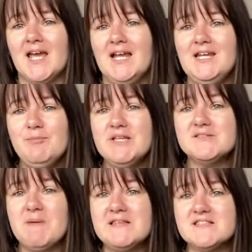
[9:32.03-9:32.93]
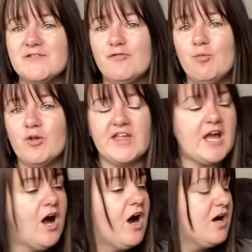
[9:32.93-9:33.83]
a little bit expensive for what they
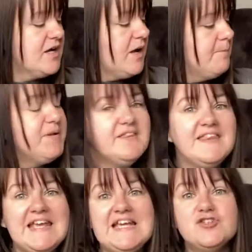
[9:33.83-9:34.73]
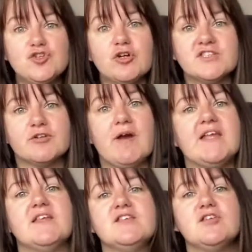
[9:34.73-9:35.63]
are, but these joggers are great.
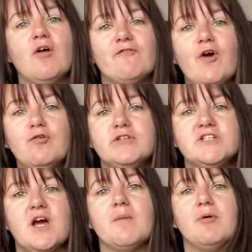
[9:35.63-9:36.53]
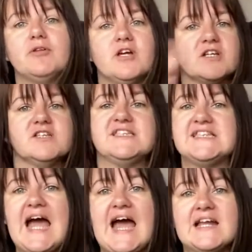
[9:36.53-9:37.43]
They're just folded up on like a
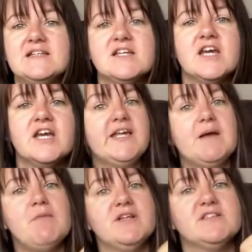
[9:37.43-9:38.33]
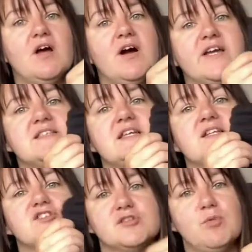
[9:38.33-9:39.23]
stand. I get my size in a
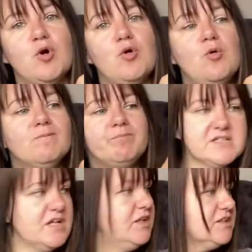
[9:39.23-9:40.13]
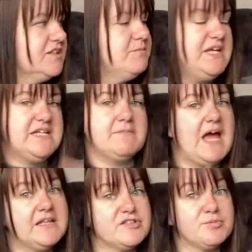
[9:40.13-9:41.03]
small because I looked at the medium
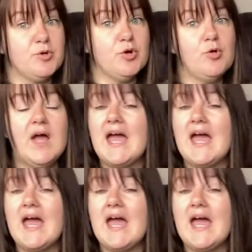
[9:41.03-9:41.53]
and the small.